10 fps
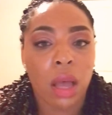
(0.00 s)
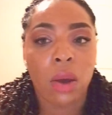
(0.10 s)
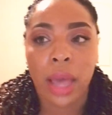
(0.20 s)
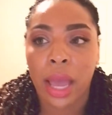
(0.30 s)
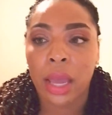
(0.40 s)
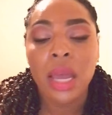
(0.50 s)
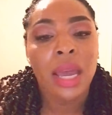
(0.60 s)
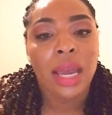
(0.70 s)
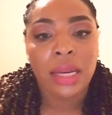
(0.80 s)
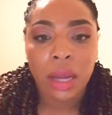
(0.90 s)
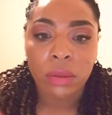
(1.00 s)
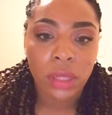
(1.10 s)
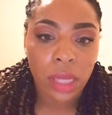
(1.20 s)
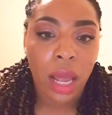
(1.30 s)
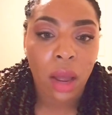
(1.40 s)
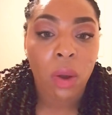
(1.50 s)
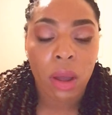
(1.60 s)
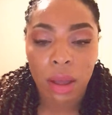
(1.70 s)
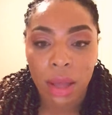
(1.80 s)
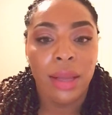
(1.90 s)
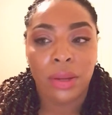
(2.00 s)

okay? And don't stalk